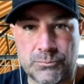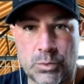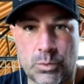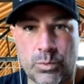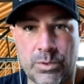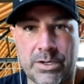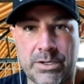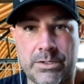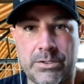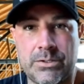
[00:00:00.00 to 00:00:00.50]

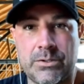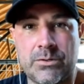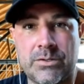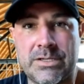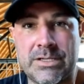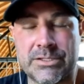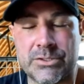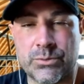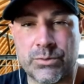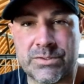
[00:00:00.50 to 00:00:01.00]
where you
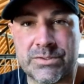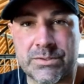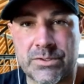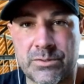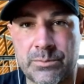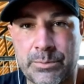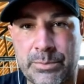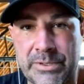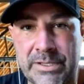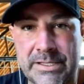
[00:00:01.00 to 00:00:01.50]
get to a
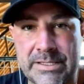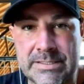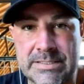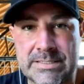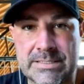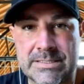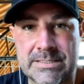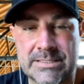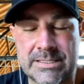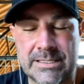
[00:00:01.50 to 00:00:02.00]
certain
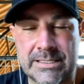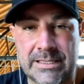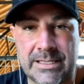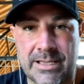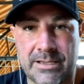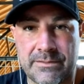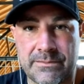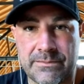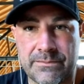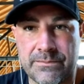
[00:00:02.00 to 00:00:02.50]
place in
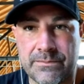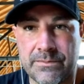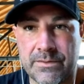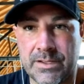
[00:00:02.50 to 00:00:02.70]
life